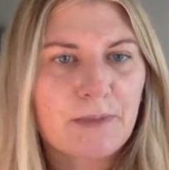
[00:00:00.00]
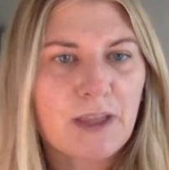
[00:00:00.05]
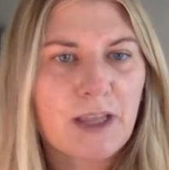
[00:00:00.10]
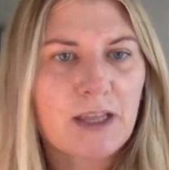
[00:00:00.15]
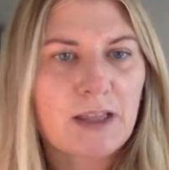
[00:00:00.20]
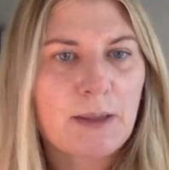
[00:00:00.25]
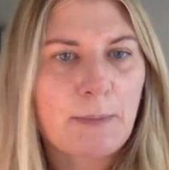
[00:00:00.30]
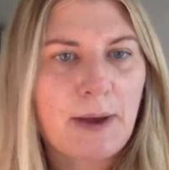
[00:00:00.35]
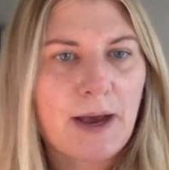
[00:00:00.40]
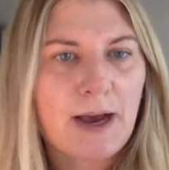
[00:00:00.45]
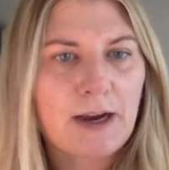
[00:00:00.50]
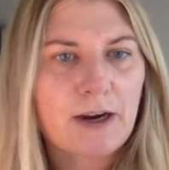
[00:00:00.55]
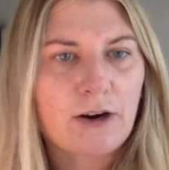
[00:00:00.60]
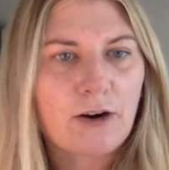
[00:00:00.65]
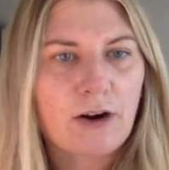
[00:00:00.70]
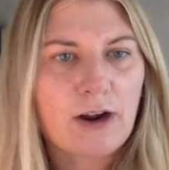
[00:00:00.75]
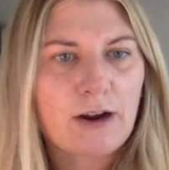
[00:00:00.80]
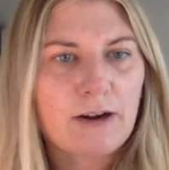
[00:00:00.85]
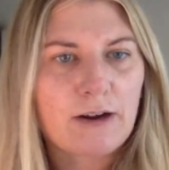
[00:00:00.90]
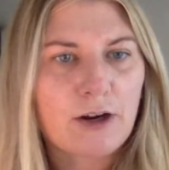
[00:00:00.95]
In the
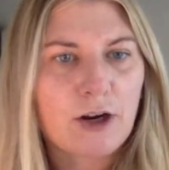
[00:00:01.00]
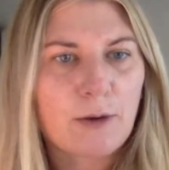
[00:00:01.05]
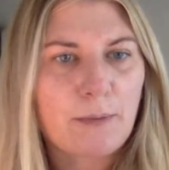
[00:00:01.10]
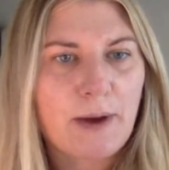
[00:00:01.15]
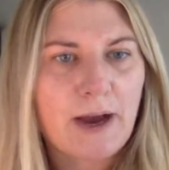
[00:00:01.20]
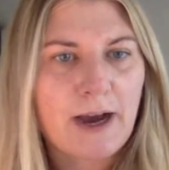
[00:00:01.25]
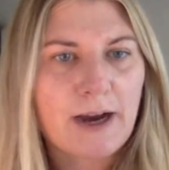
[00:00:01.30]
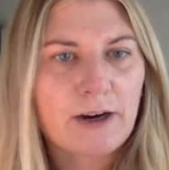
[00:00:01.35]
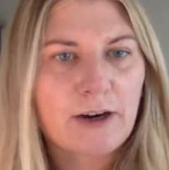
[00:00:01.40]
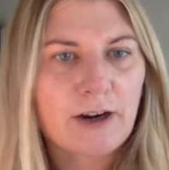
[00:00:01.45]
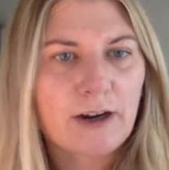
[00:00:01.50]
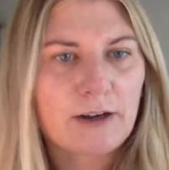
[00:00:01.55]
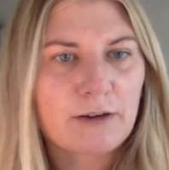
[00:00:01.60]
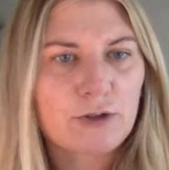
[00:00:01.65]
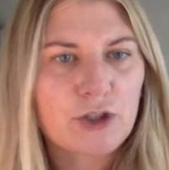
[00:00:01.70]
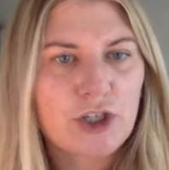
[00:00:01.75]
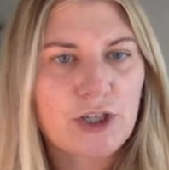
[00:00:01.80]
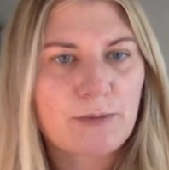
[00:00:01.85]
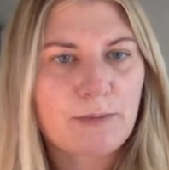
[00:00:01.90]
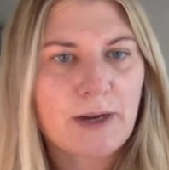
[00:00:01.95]
background, her
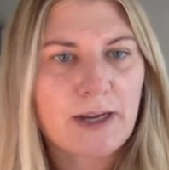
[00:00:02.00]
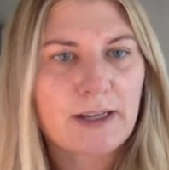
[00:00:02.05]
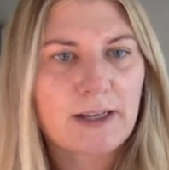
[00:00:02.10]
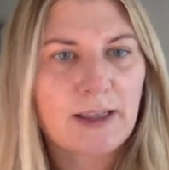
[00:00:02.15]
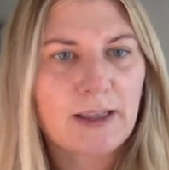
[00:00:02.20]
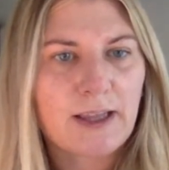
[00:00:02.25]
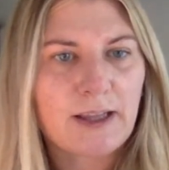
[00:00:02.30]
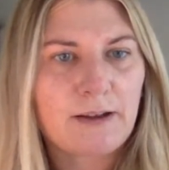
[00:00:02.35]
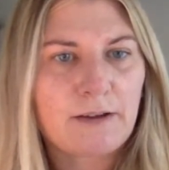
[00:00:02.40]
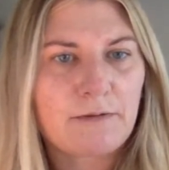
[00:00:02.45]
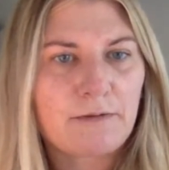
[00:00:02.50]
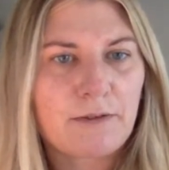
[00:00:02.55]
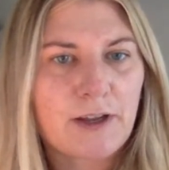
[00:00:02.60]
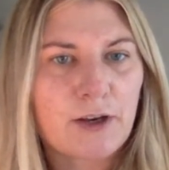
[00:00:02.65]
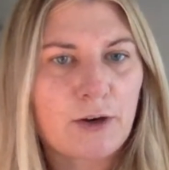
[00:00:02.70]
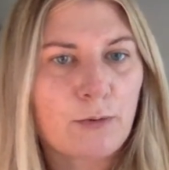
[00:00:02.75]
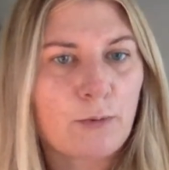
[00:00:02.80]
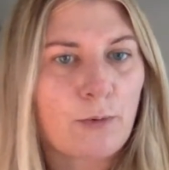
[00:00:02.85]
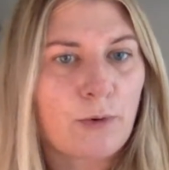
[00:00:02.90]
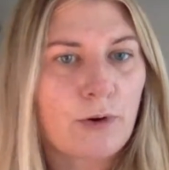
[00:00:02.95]
background, she might live in
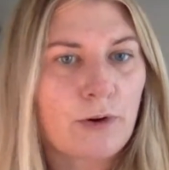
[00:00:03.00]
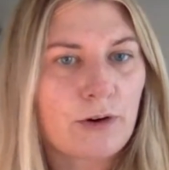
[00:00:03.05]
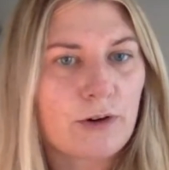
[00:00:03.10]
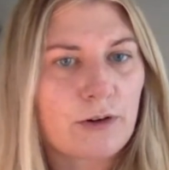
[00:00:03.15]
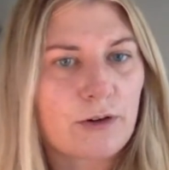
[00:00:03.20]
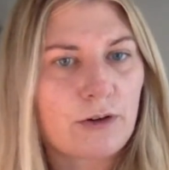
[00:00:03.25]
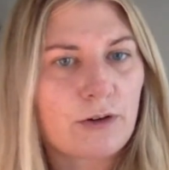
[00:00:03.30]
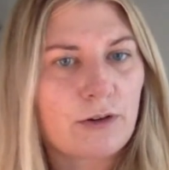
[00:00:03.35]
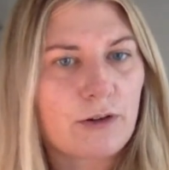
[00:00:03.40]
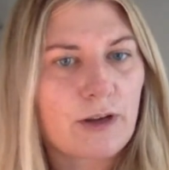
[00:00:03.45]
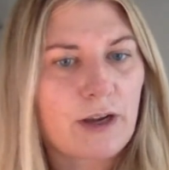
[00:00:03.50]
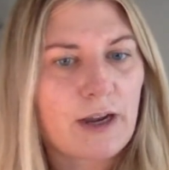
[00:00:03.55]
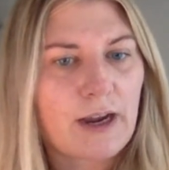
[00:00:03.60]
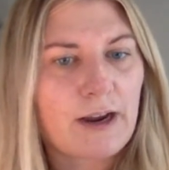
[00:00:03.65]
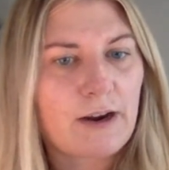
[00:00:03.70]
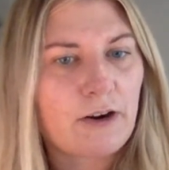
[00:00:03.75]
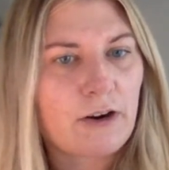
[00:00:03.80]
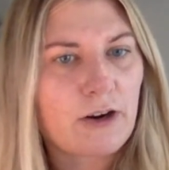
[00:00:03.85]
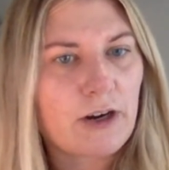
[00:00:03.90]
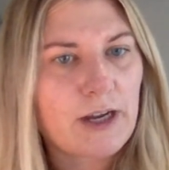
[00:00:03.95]
a rural
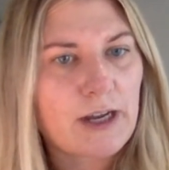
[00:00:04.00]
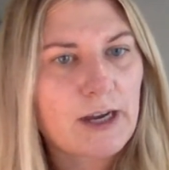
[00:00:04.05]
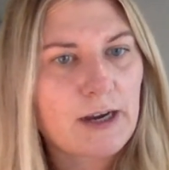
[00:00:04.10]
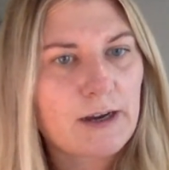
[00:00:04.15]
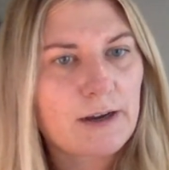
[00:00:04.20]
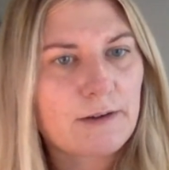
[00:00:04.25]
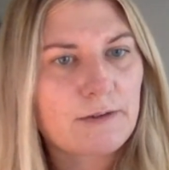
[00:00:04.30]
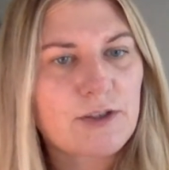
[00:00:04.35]
area.